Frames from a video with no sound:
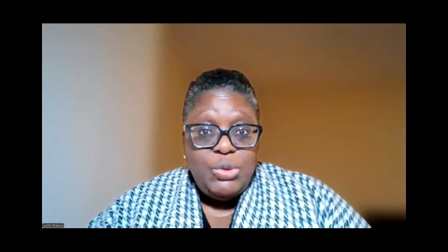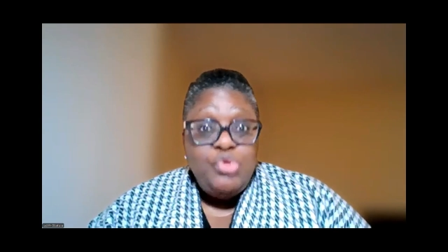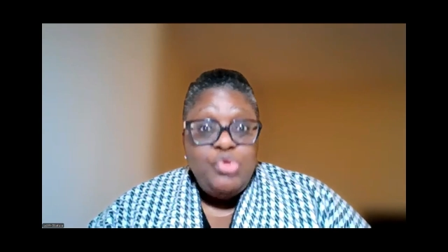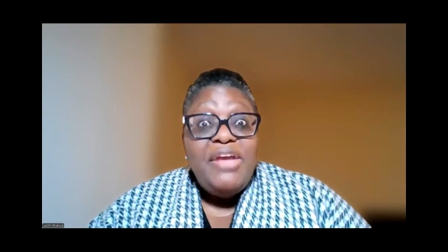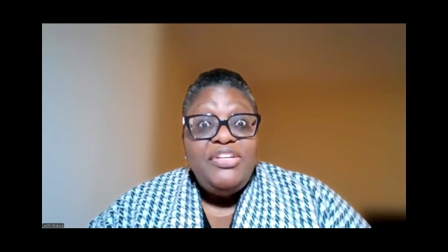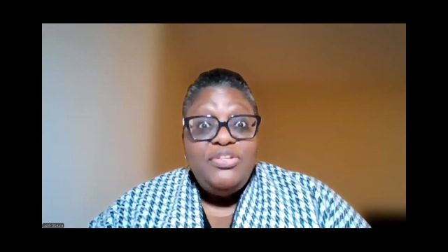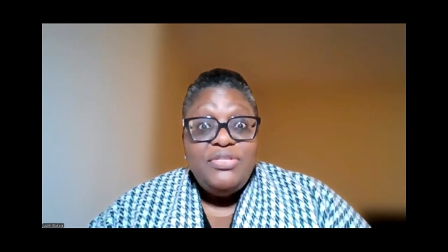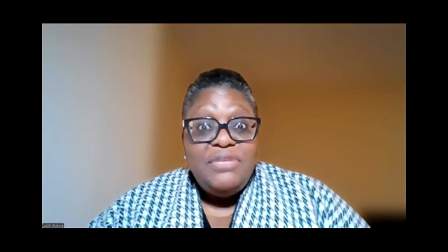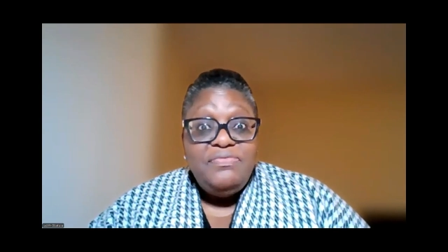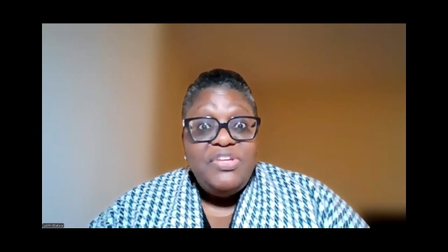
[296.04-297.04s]
to remind
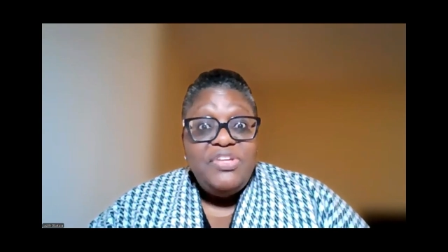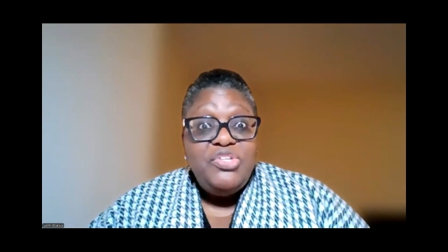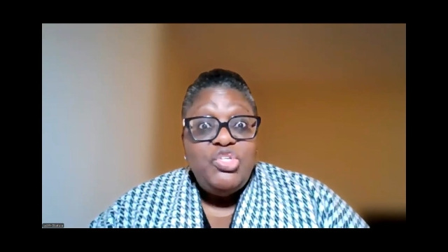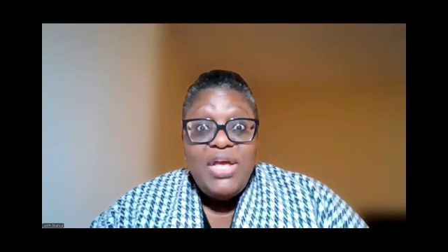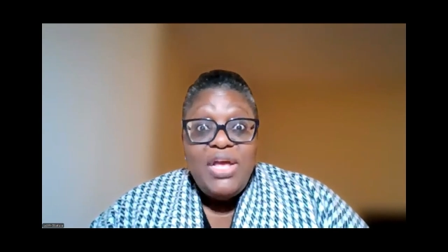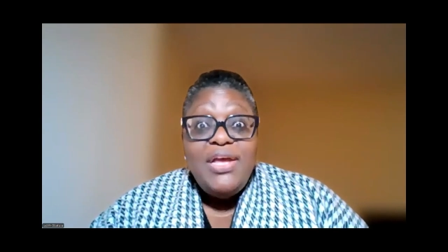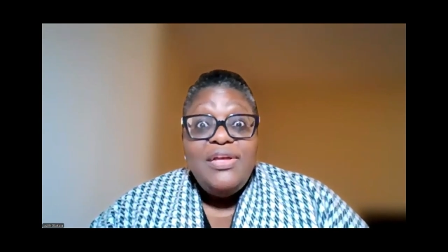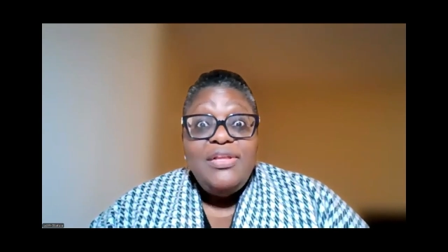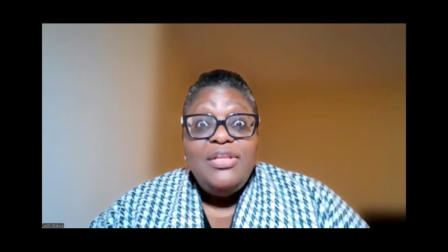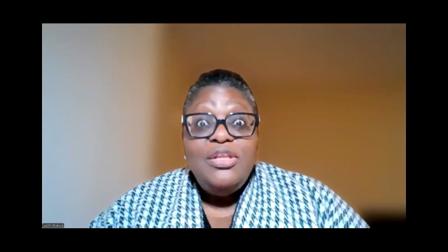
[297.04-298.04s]
yourself that you are
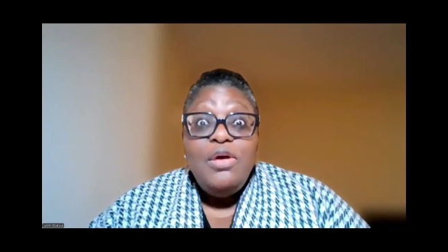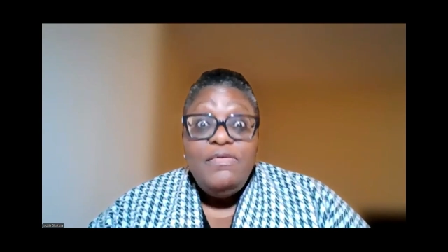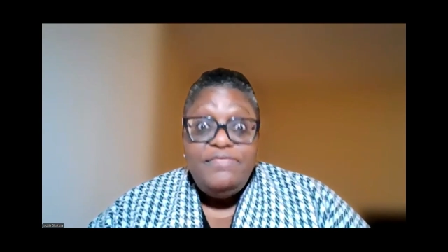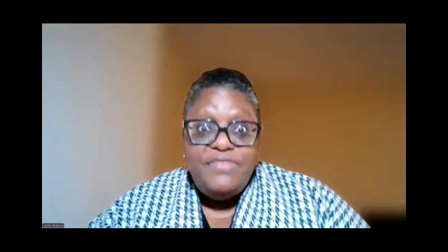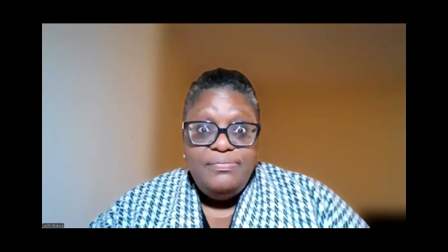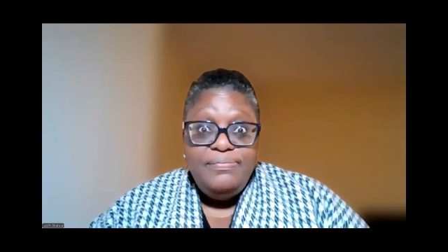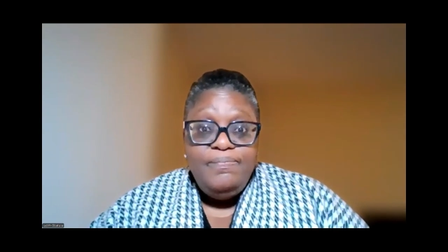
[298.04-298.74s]
loved.